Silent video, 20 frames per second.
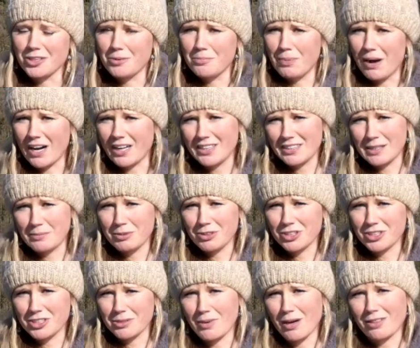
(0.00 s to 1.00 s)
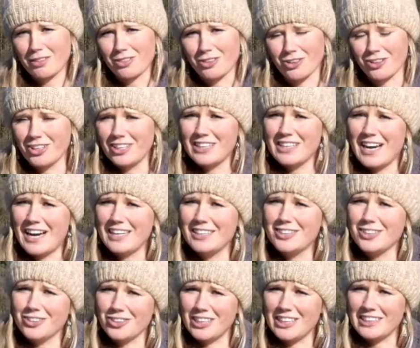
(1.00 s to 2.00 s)
body temperature is about 39
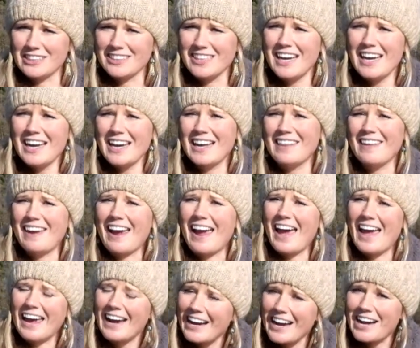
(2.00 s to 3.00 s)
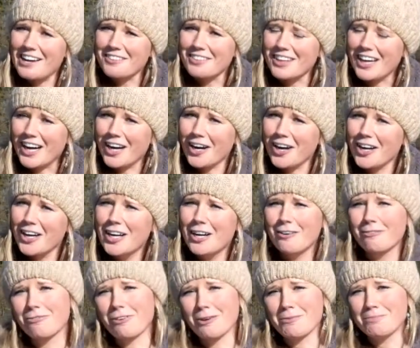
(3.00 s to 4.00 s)
degrees, and they hang out there
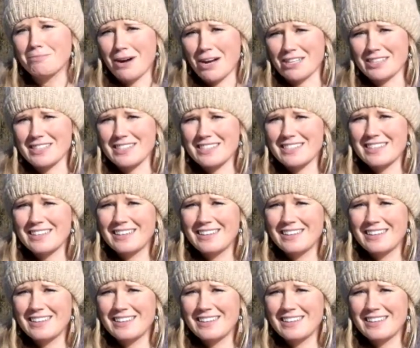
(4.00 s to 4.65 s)
for months.